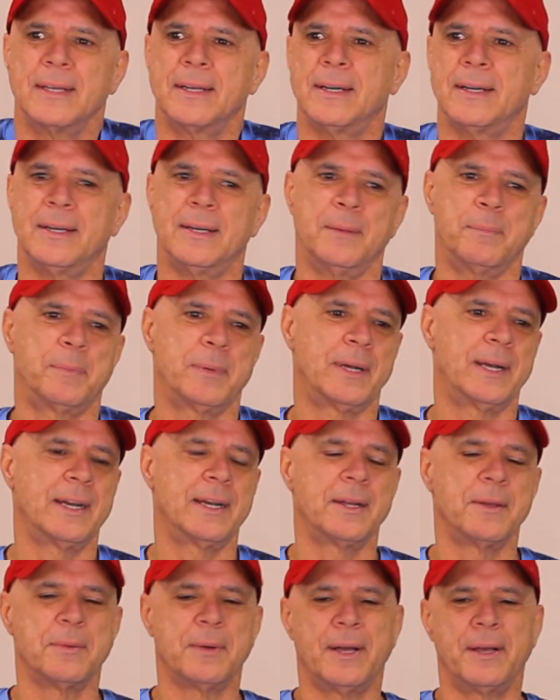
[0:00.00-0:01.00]
Uh, but
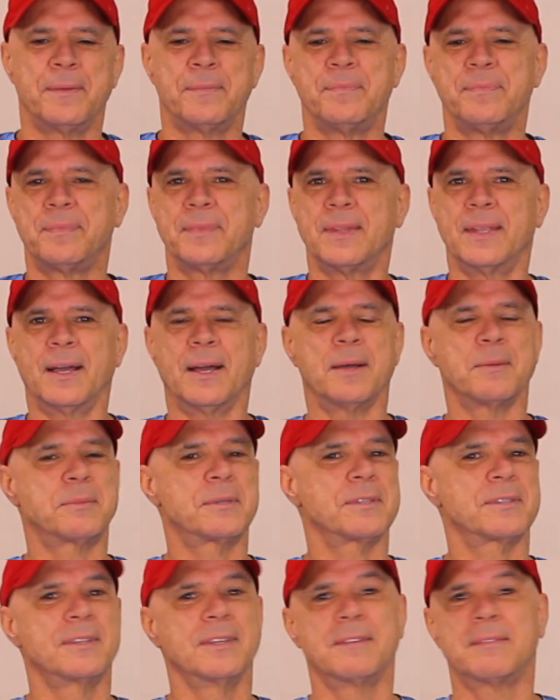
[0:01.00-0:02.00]
anyway, I'm
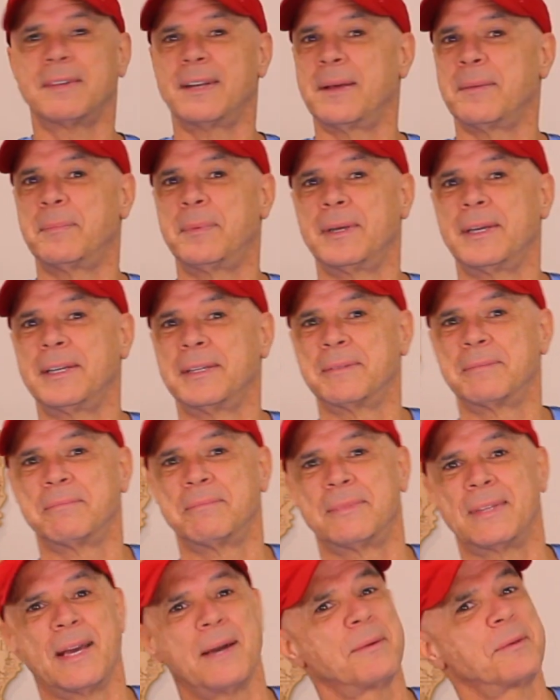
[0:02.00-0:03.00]
just leaving that be.
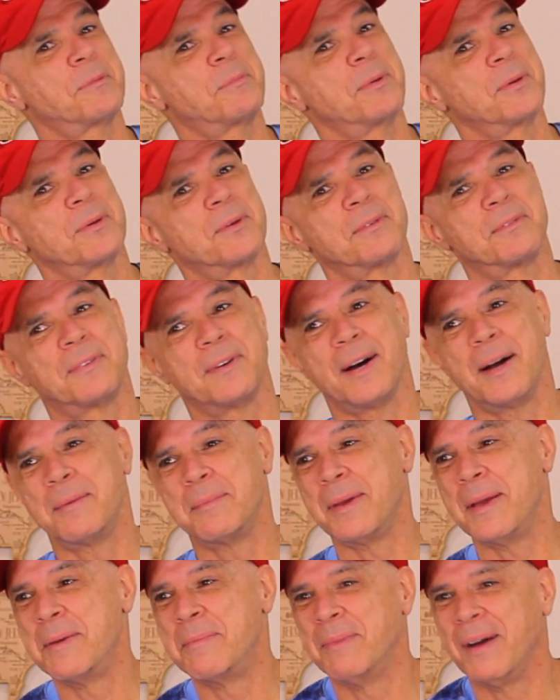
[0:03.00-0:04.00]
That was beautiful. I
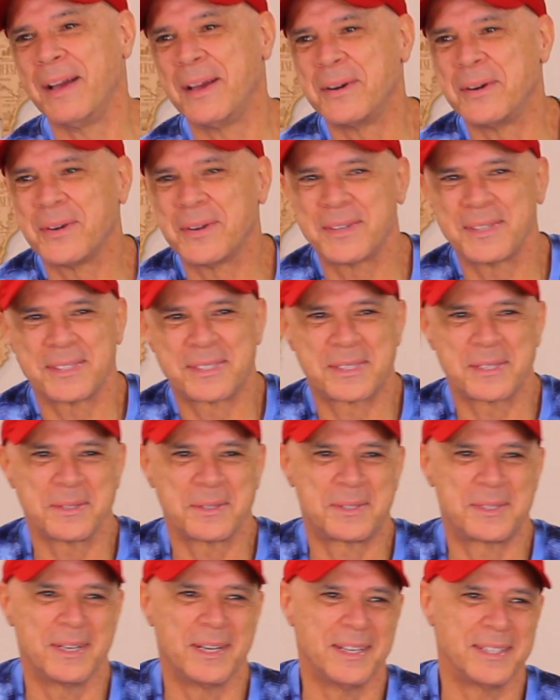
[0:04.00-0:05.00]
mean, my heart is so
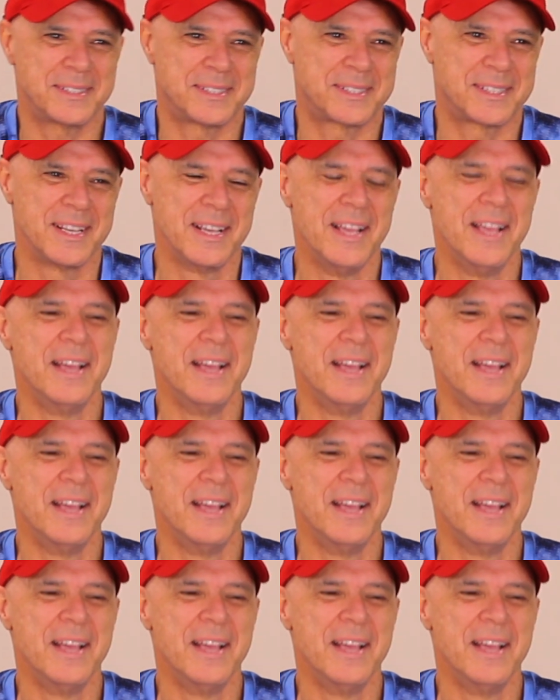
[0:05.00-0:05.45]
touched.